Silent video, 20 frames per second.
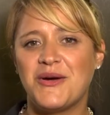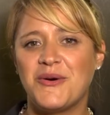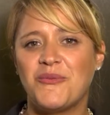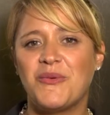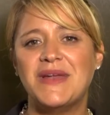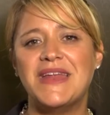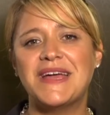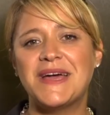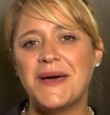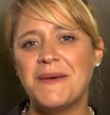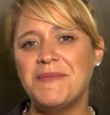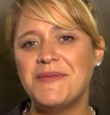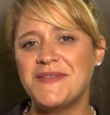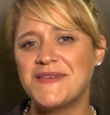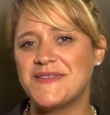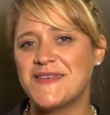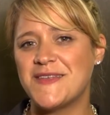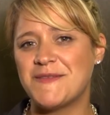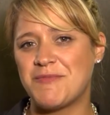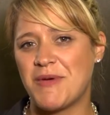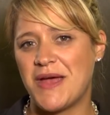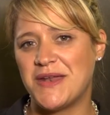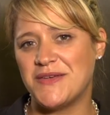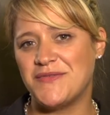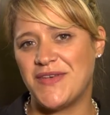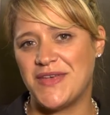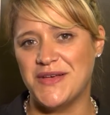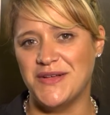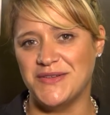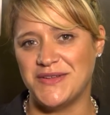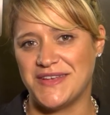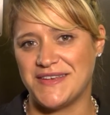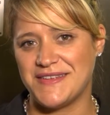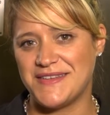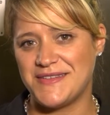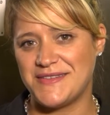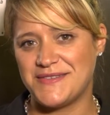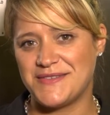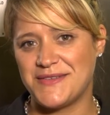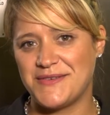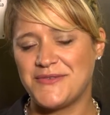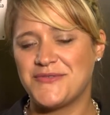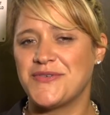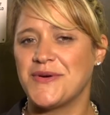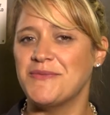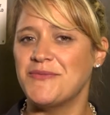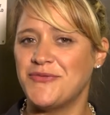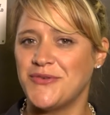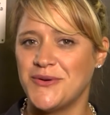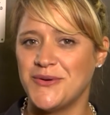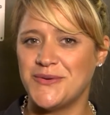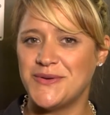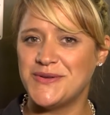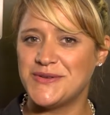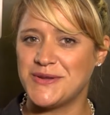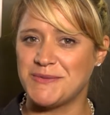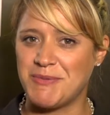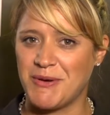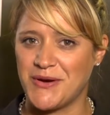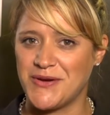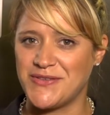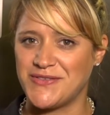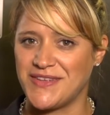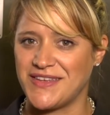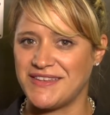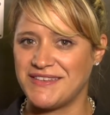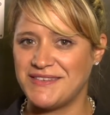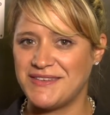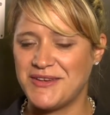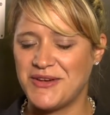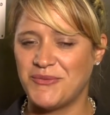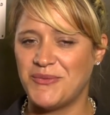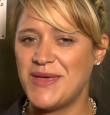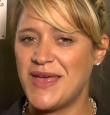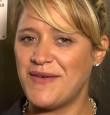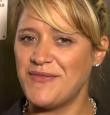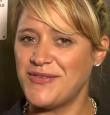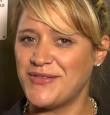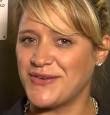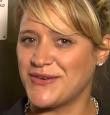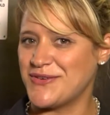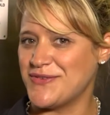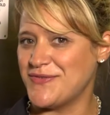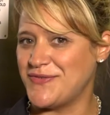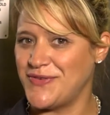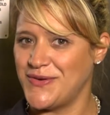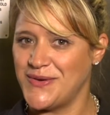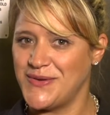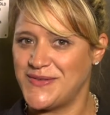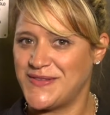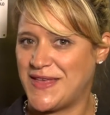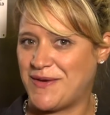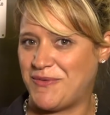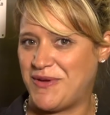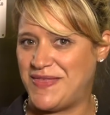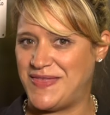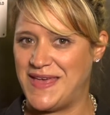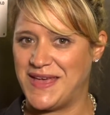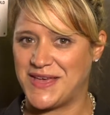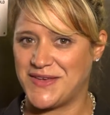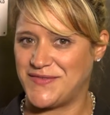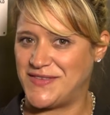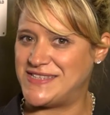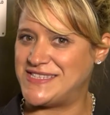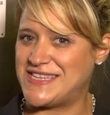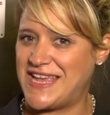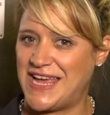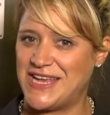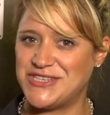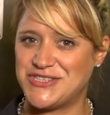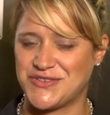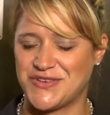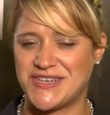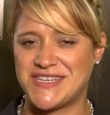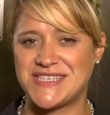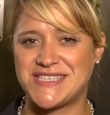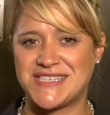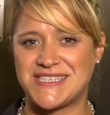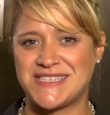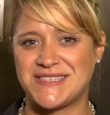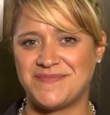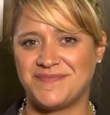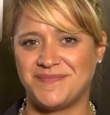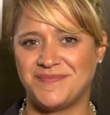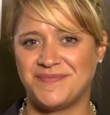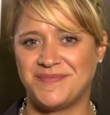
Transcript: When it comes to the spread of illness, from food to person, we have certain foods that we think of as dangerous.